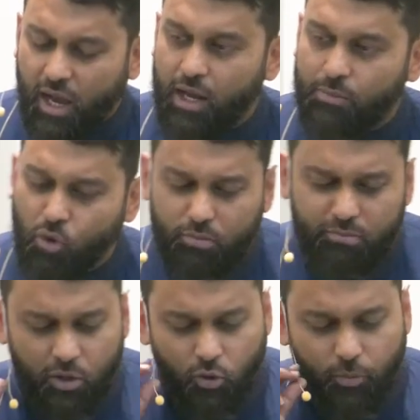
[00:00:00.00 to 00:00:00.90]

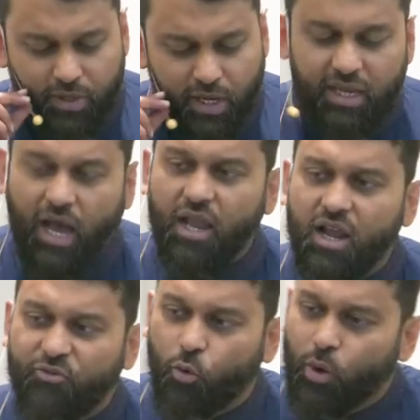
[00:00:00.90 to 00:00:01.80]
"Al-mu'minu
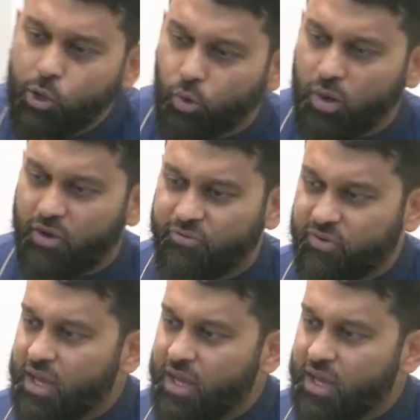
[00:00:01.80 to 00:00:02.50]
ya'lafu wa yu'laf."